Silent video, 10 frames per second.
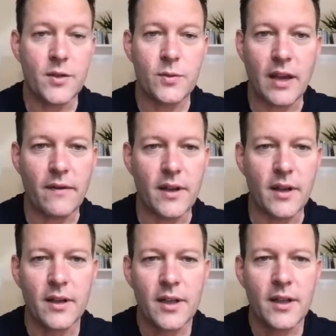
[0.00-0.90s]
We have
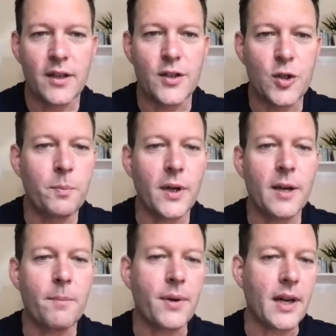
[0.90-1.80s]
the super
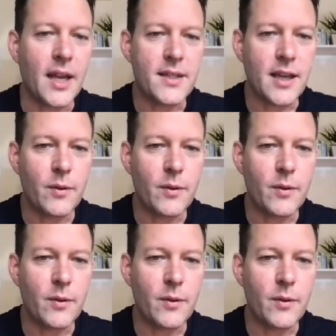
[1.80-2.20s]
caprese,